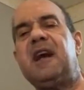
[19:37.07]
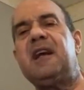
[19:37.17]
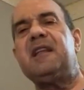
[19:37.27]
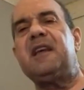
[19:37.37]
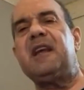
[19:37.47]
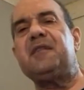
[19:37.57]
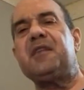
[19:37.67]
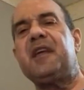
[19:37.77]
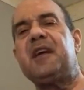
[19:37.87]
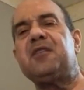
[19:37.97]
and then
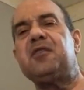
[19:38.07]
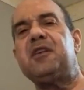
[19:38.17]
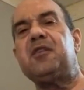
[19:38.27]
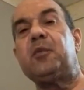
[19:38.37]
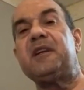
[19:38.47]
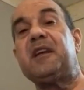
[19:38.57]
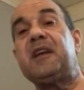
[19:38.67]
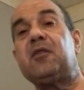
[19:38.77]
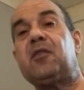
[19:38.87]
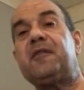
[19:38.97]
after that you need a week to
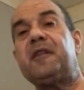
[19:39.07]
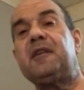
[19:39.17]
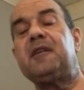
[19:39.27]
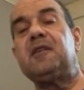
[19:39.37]
get off it.